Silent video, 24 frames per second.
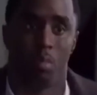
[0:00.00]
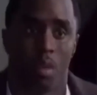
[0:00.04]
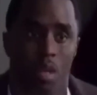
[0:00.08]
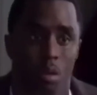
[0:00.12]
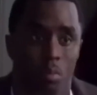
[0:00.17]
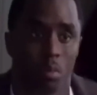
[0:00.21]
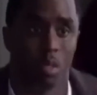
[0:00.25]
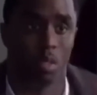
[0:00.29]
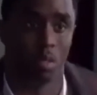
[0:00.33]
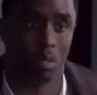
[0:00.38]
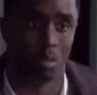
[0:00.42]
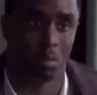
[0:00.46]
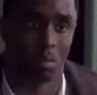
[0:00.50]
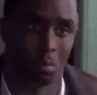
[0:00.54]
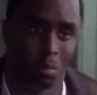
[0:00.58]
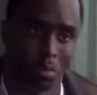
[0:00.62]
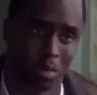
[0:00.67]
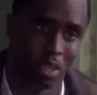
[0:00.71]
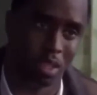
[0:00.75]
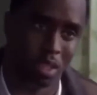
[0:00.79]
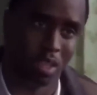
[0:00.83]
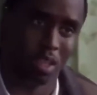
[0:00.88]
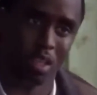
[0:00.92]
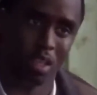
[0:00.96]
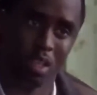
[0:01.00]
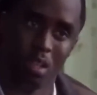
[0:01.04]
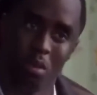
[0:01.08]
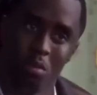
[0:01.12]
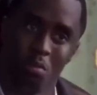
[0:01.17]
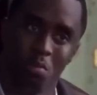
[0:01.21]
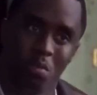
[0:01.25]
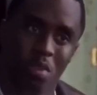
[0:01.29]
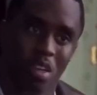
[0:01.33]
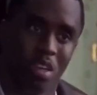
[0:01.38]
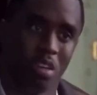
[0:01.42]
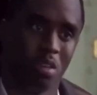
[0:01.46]
scrutiny, with
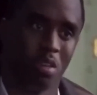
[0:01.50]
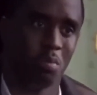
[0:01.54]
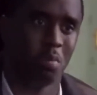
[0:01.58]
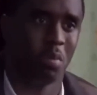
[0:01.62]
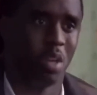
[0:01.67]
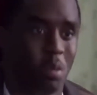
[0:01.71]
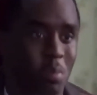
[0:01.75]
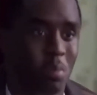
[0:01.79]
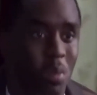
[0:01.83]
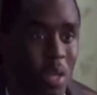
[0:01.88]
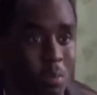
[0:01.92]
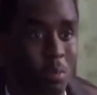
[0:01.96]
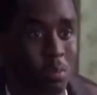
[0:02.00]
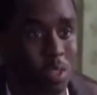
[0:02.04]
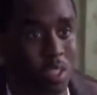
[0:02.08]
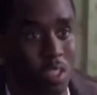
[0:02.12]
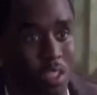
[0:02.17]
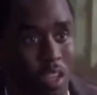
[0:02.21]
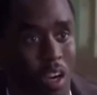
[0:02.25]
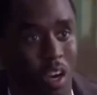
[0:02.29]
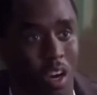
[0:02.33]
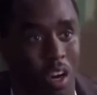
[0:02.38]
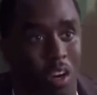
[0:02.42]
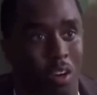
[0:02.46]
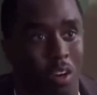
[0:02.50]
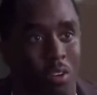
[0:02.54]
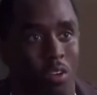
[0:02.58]
federal authorities raiding his